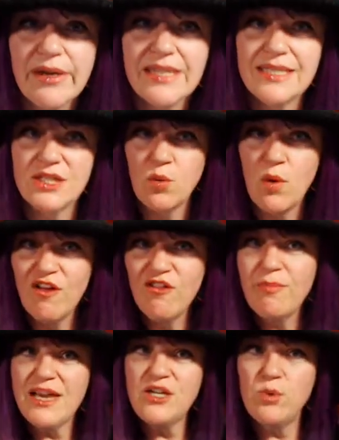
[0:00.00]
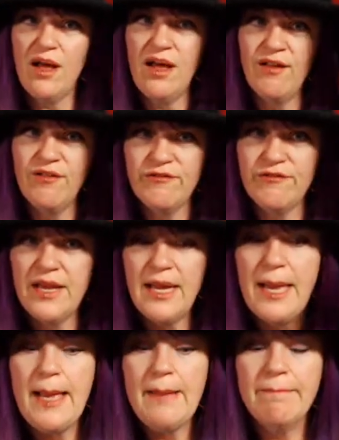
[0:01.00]
It's a 12 by 12
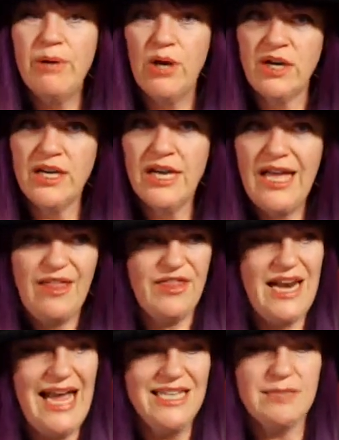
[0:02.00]
book that has